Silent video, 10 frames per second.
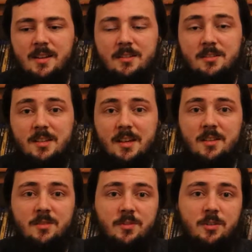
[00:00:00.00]
So yeah,
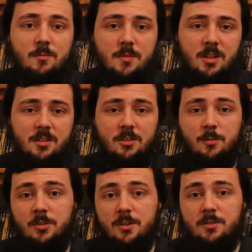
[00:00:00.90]
this film, Tom
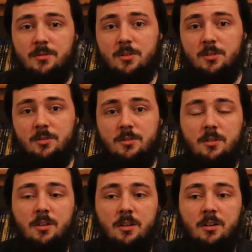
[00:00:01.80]
Cruise, of course,
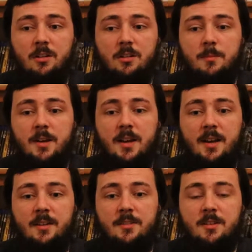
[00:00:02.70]

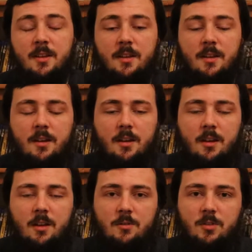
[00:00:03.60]
and
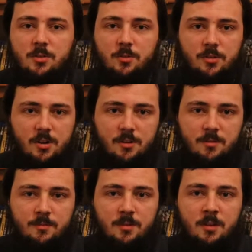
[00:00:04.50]
Russell Crowe
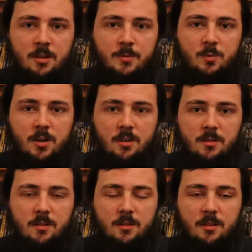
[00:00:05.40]
as well,
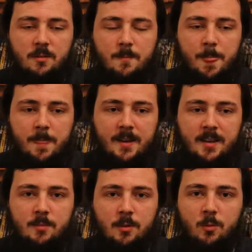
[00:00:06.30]

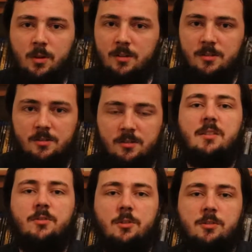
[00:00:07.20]
Annabelle Wallis, and
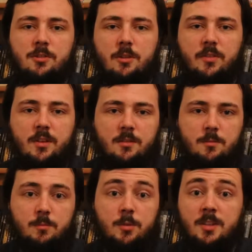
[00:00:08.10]
of course Sofia
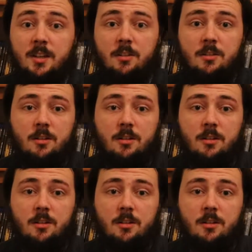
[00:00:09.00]
Boutella,